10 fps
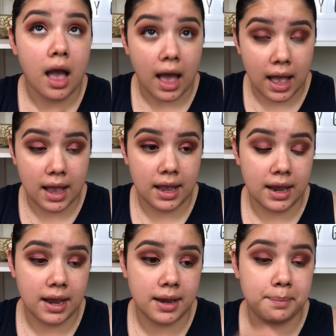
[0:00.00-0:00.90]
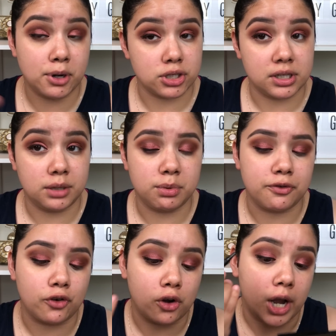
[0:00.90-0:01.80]
I personally
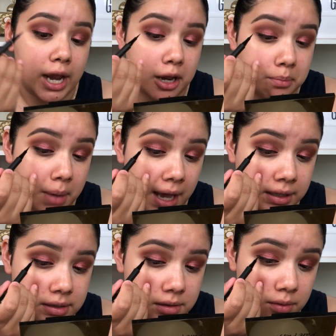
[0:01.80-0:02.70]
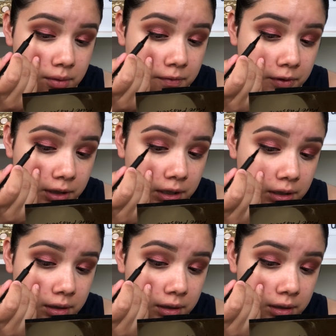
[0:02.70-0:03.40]
prefer a matte, so hopefully.